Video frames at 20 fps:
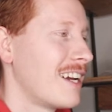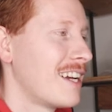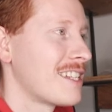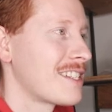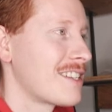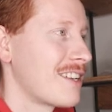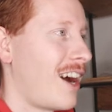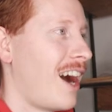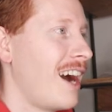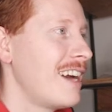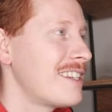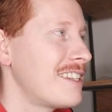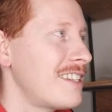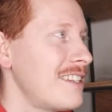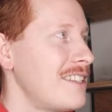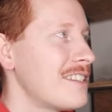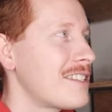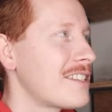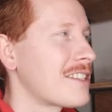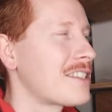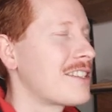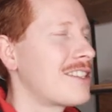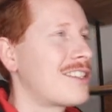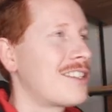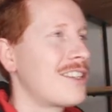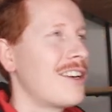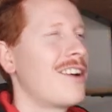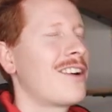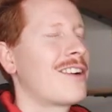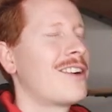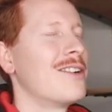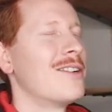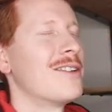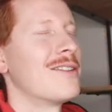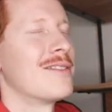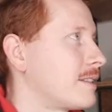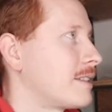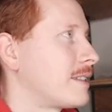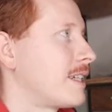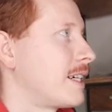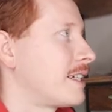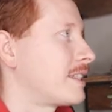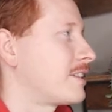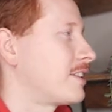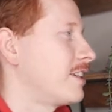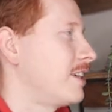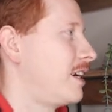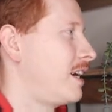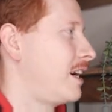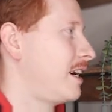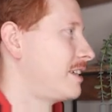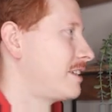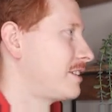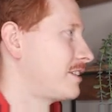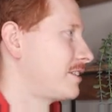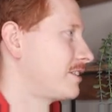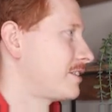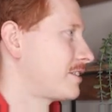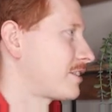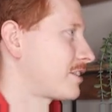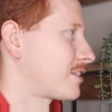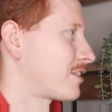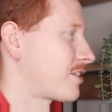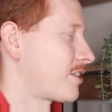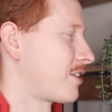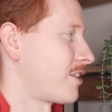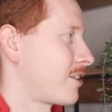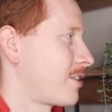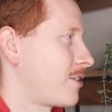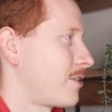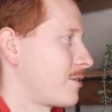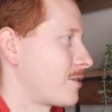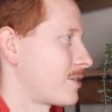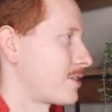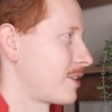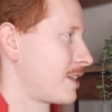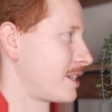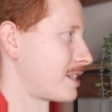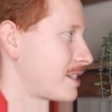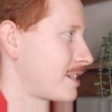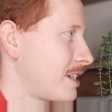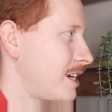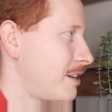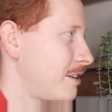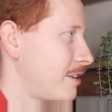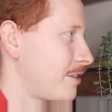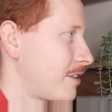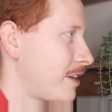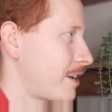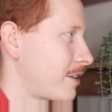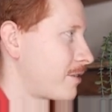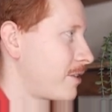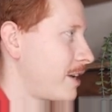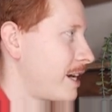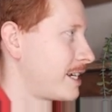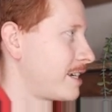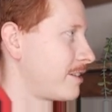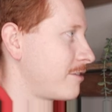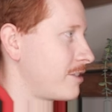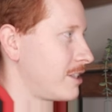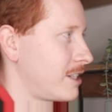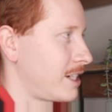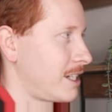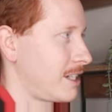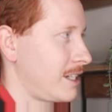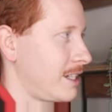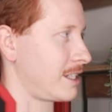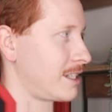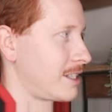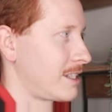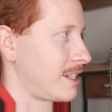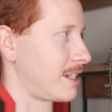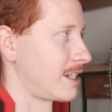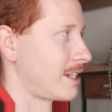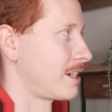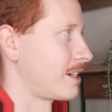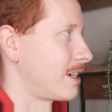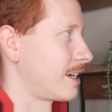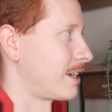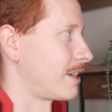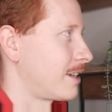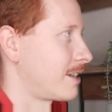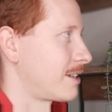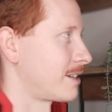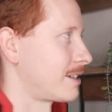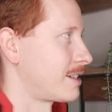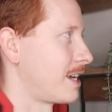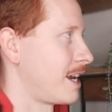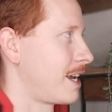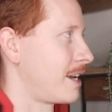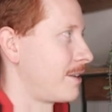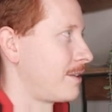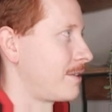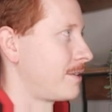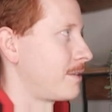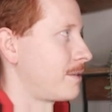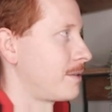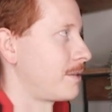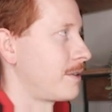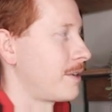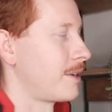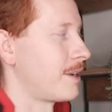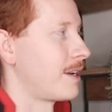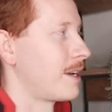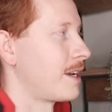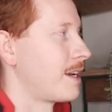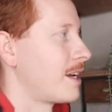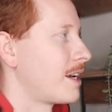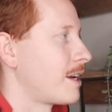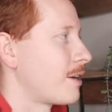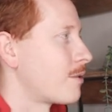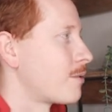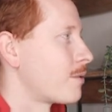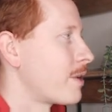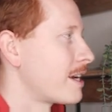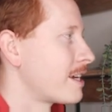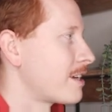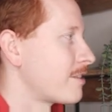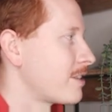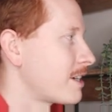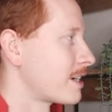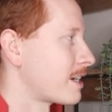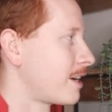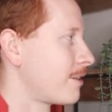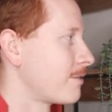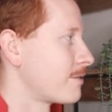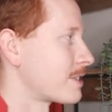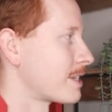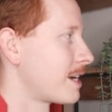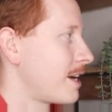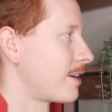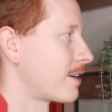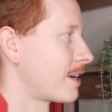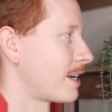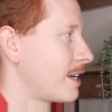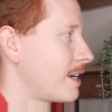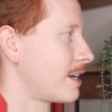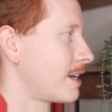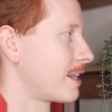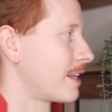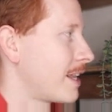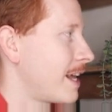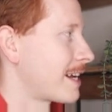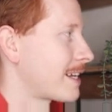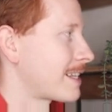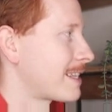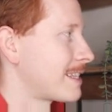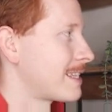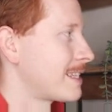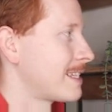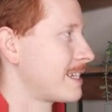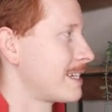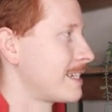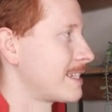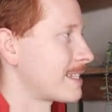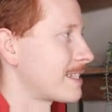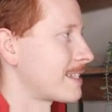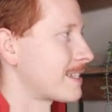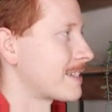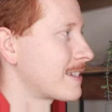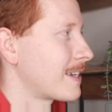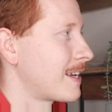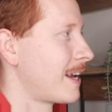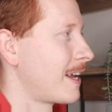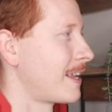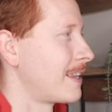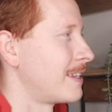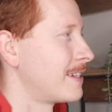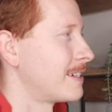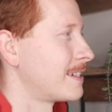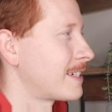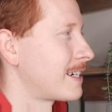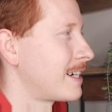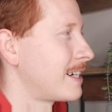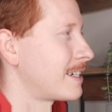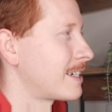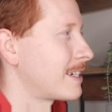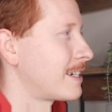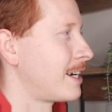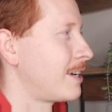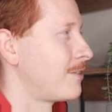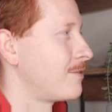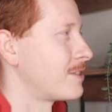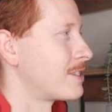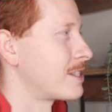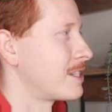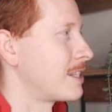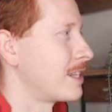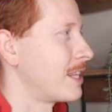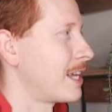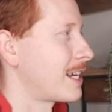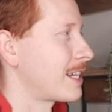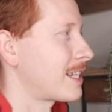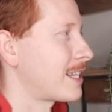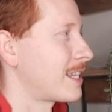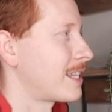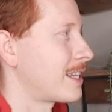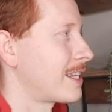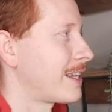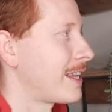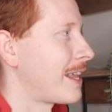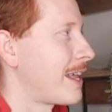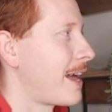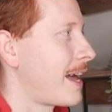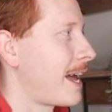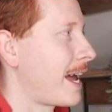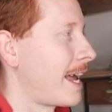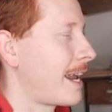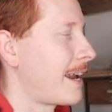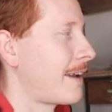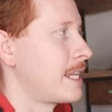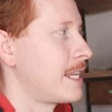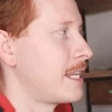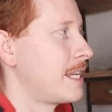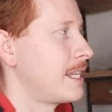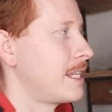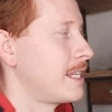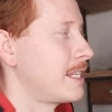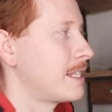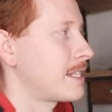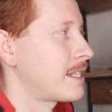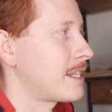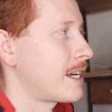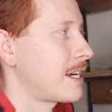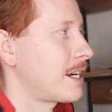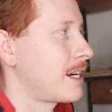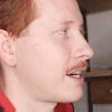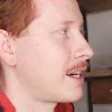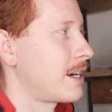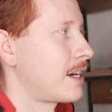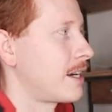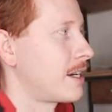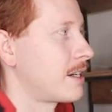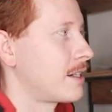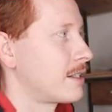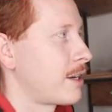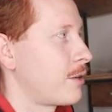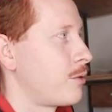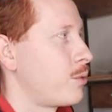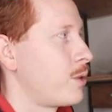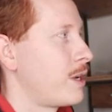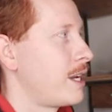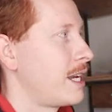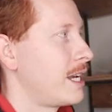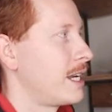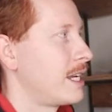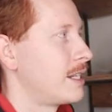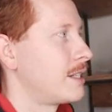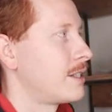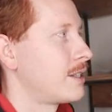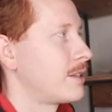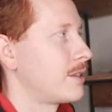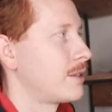So Iceland's a circle. Okay, so Iceland's a circle. So let's start with like Reykjavik. It's like, again, 10. Reykjavik comes out here like this, and then it kind of comes in like that. And then there's like a weird...